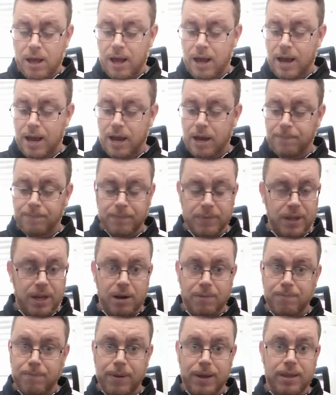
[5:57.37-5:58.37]
And
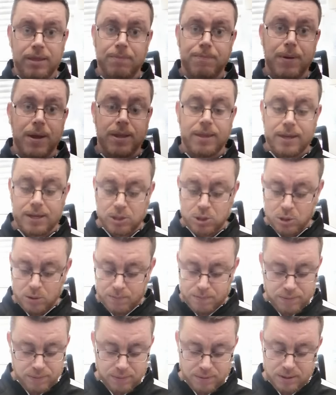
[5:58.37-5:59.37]
I picked these
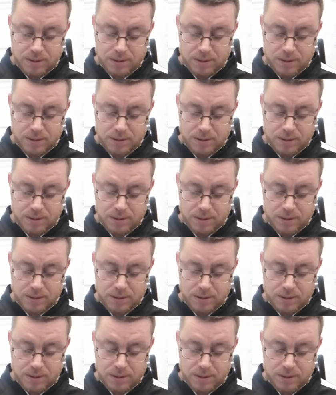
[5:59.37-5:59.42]
up.